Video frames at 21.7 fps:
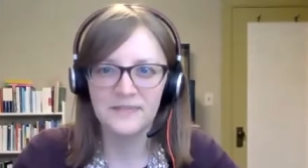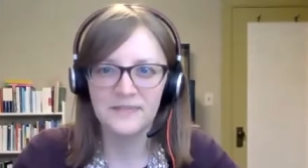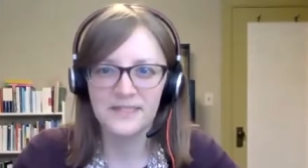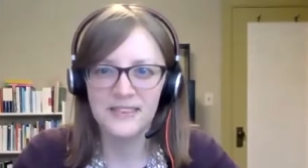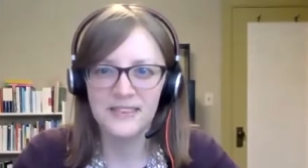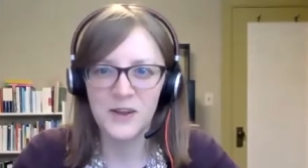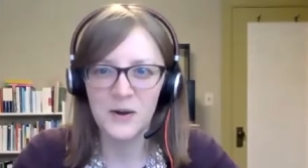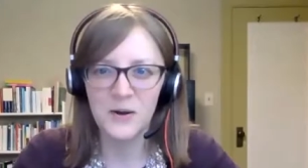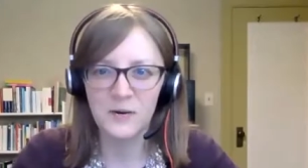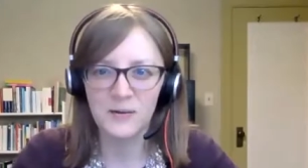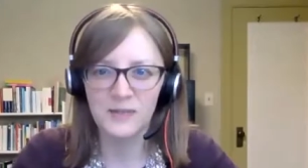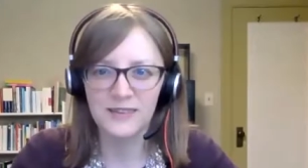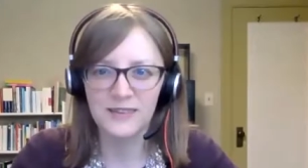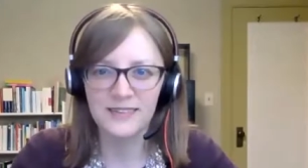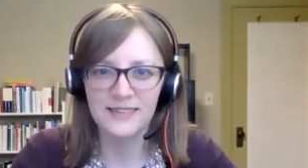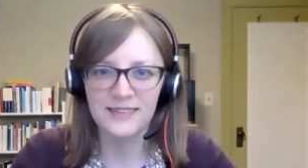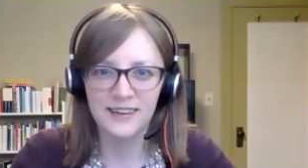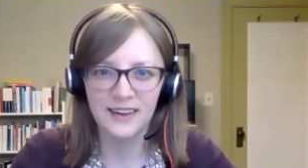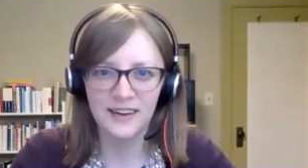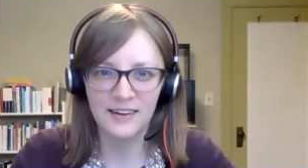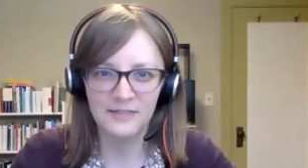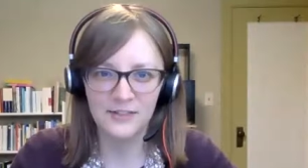So
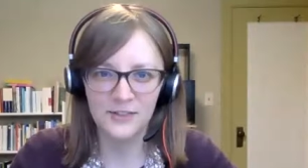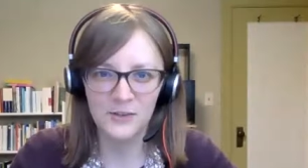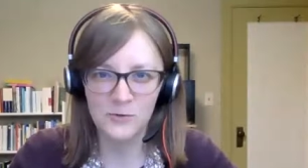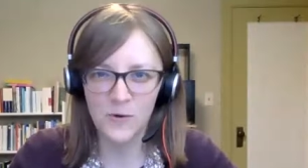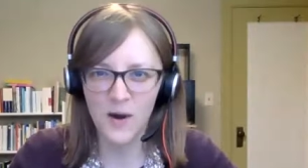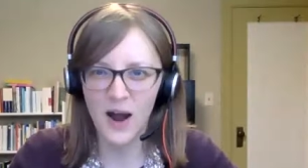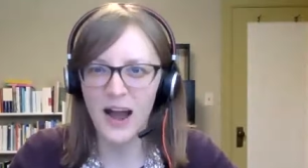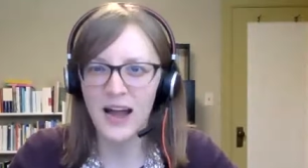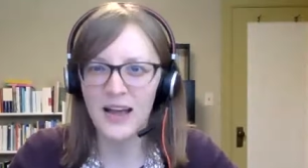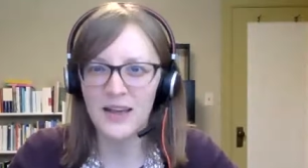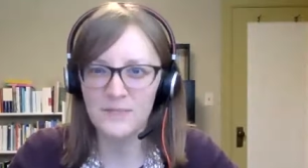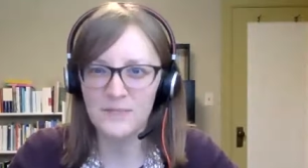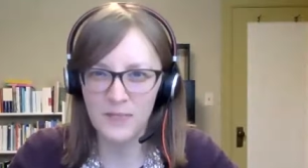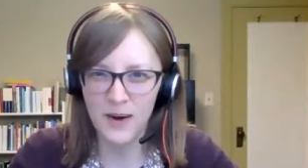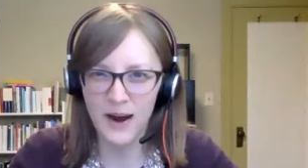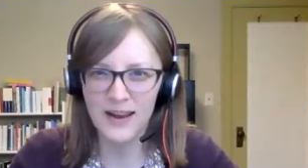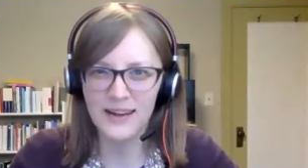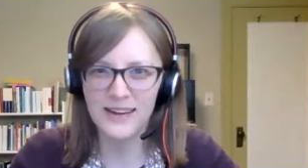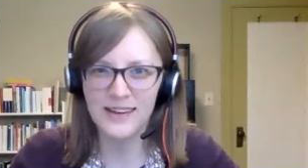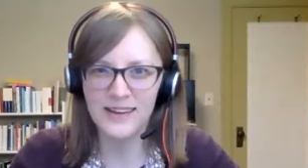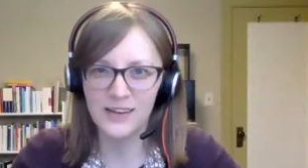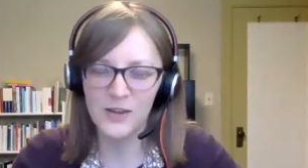there's kind of a dry,
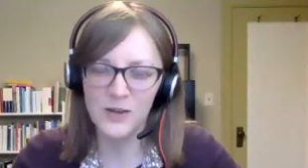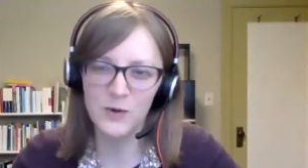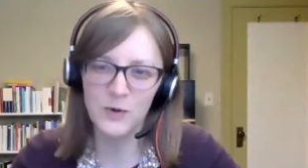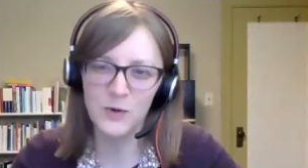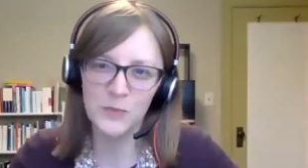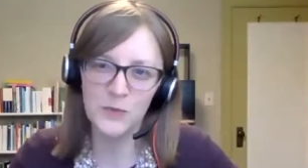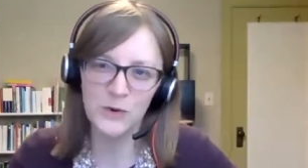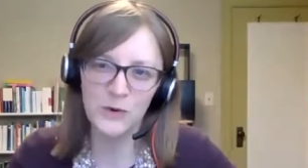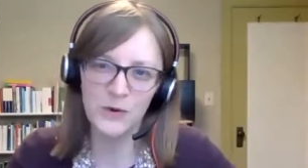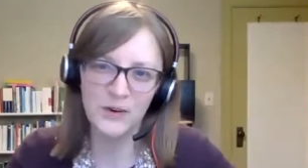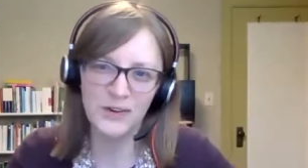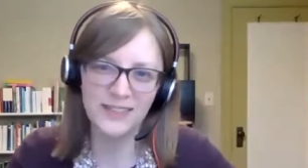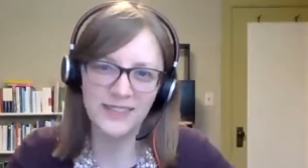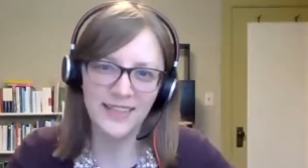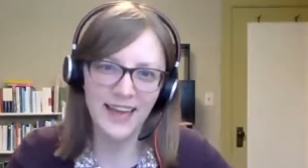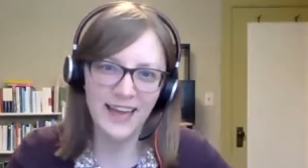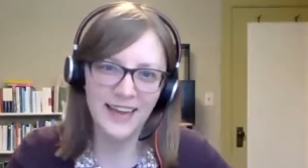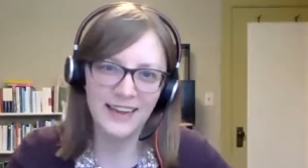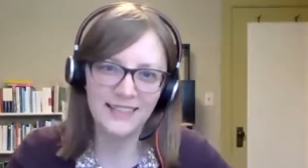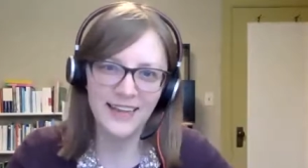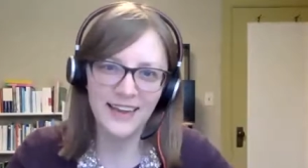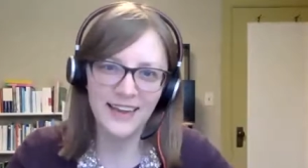biting humor, and
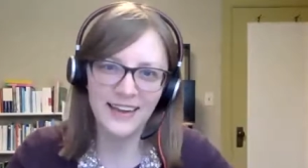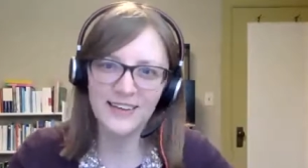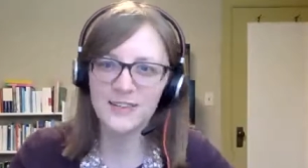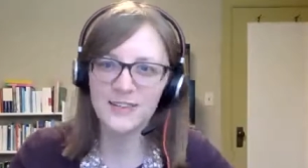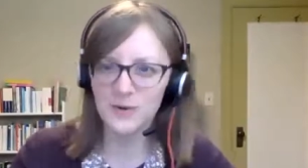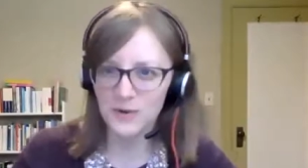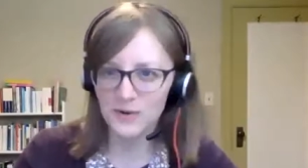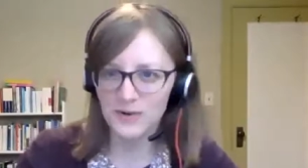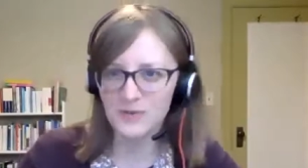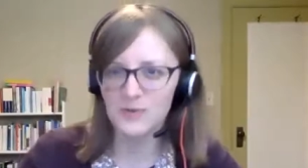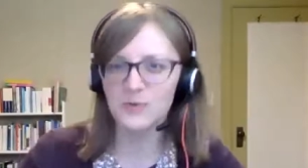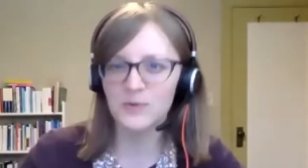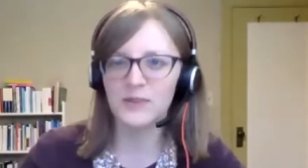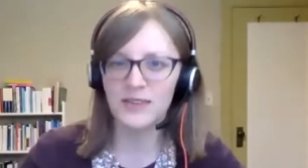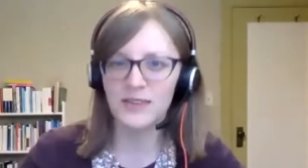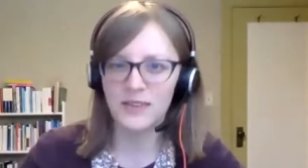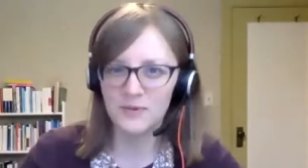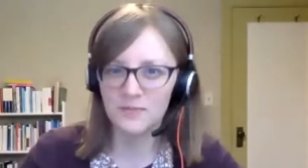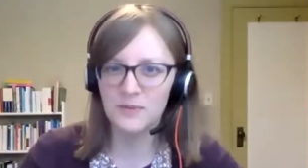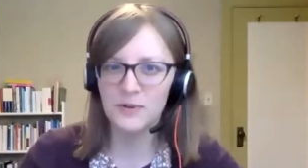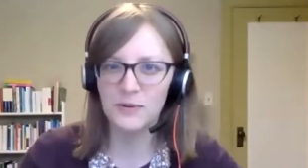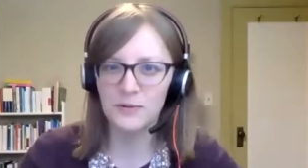that has always
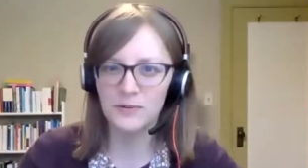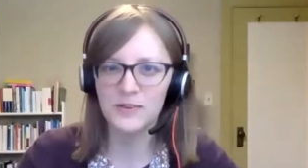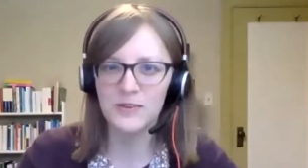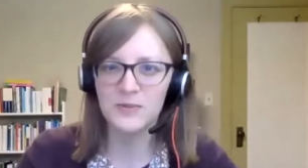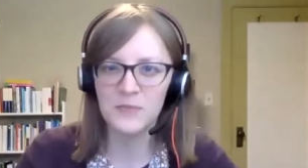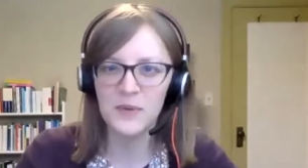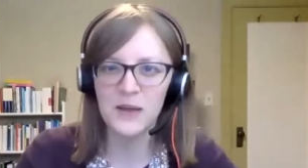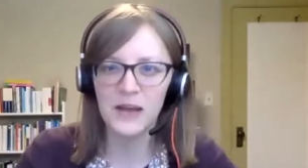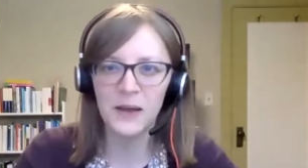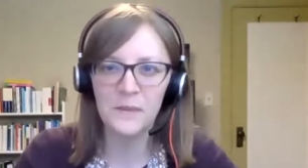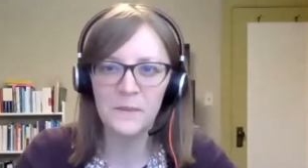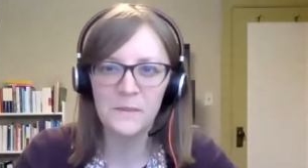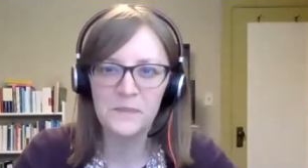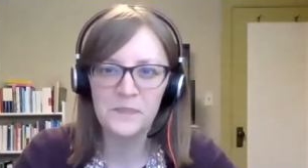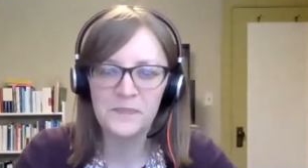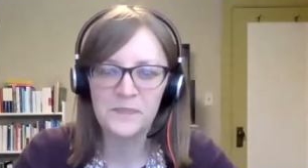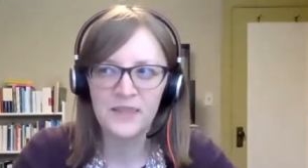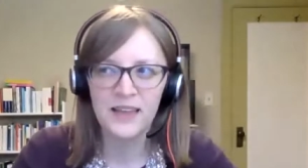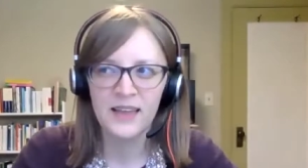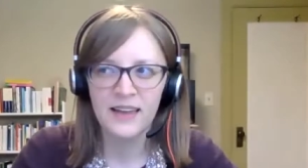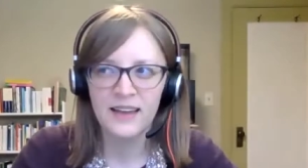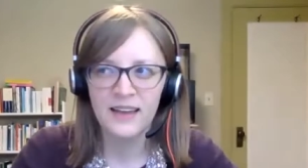really appealed to me.
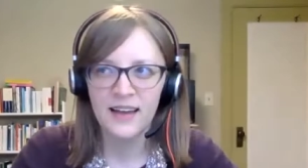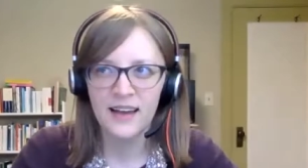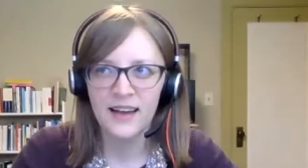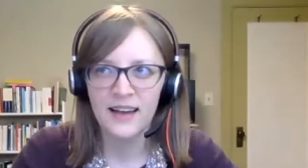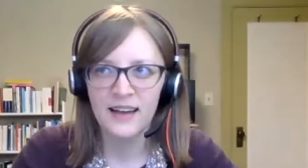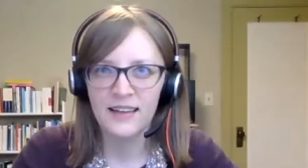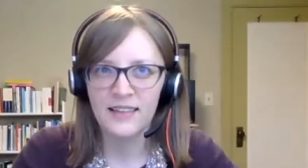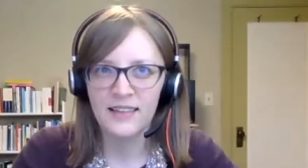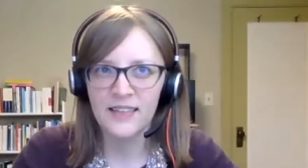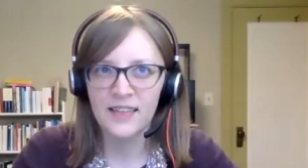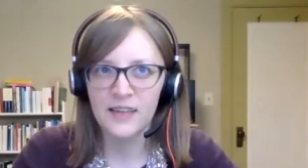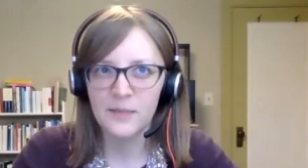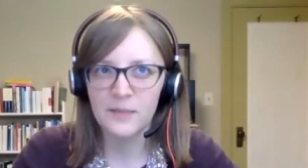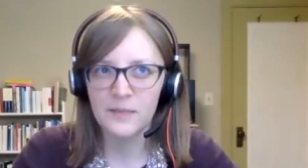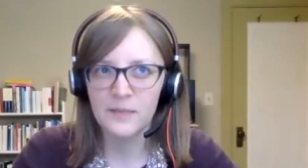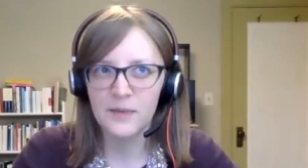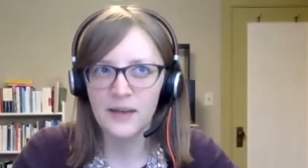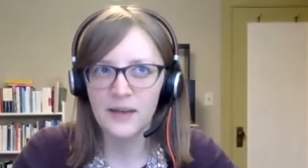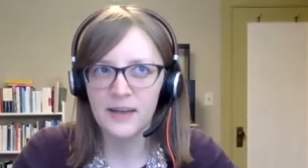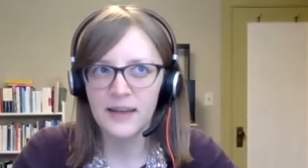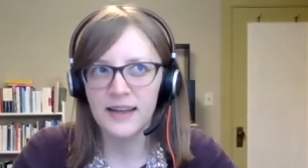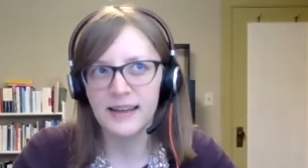I think,
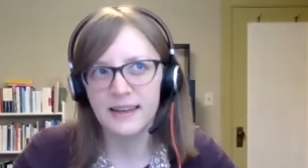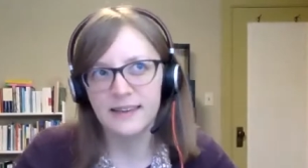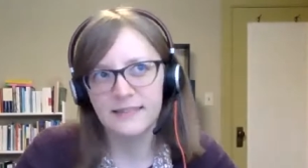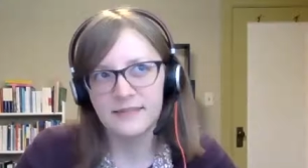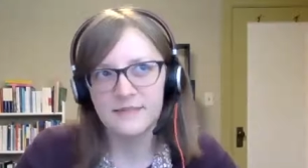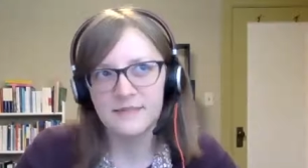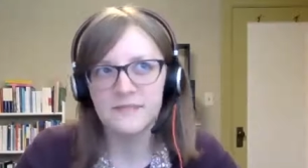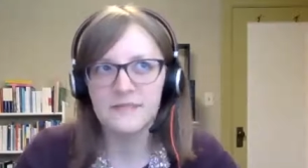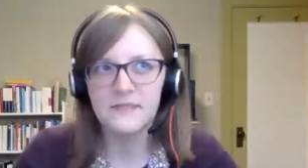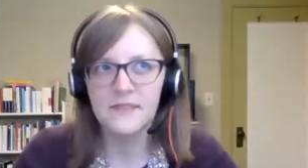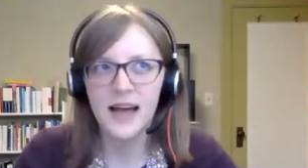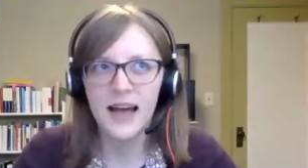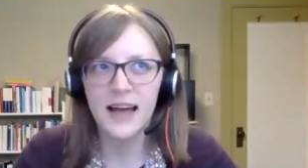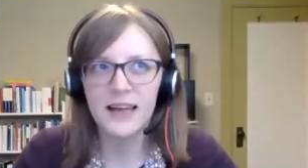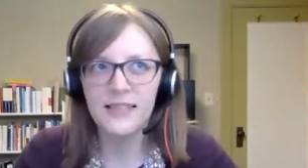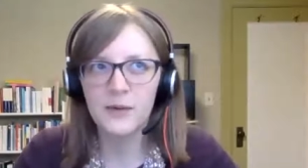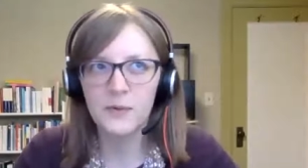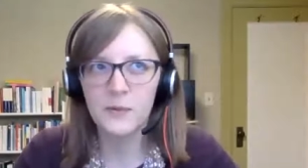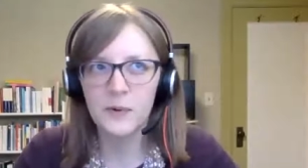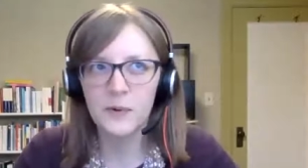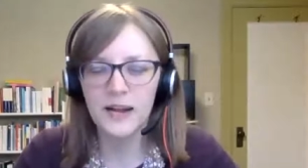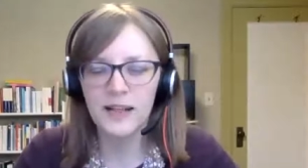and I
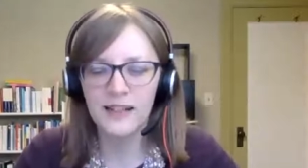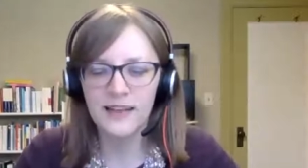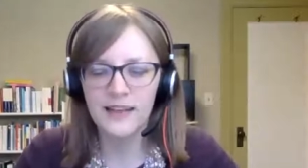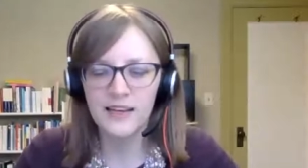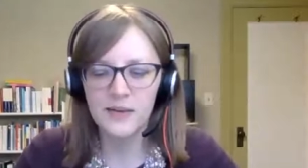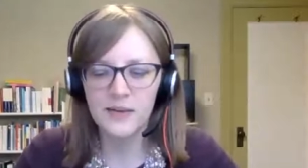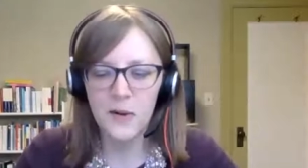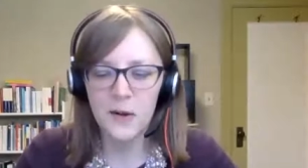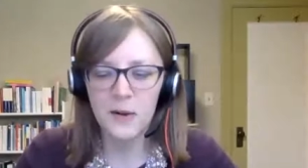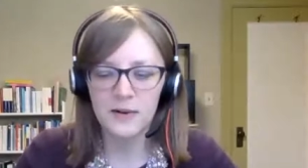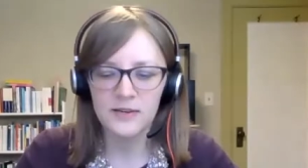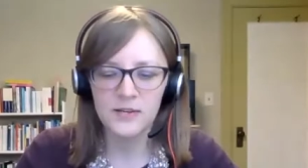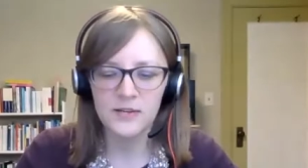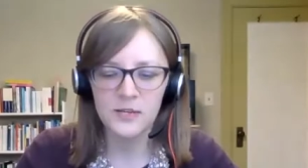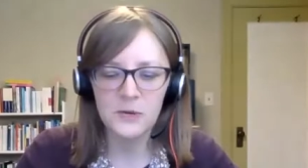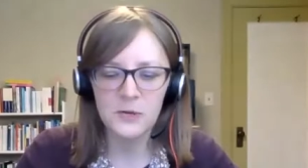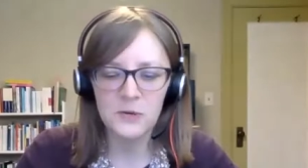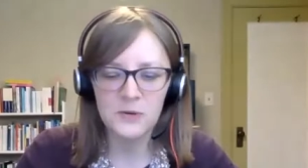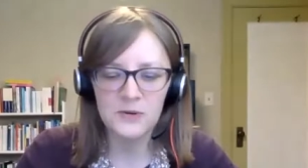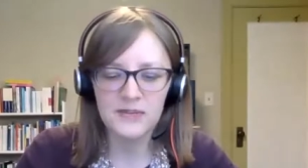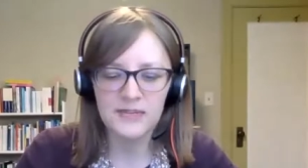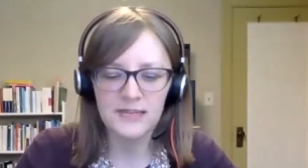think what I like about it
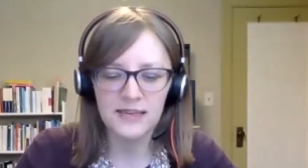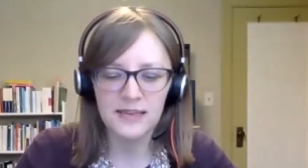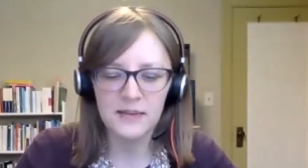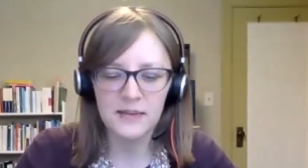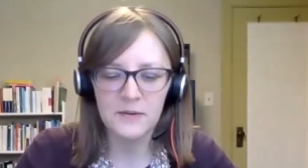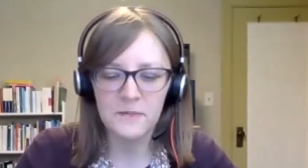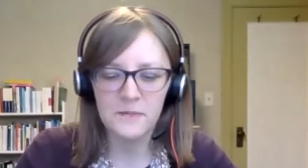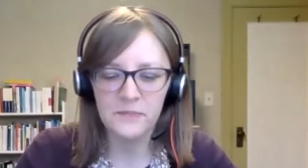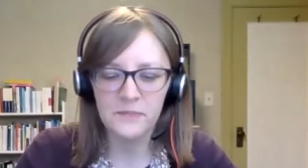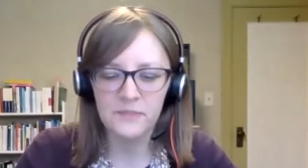too is that,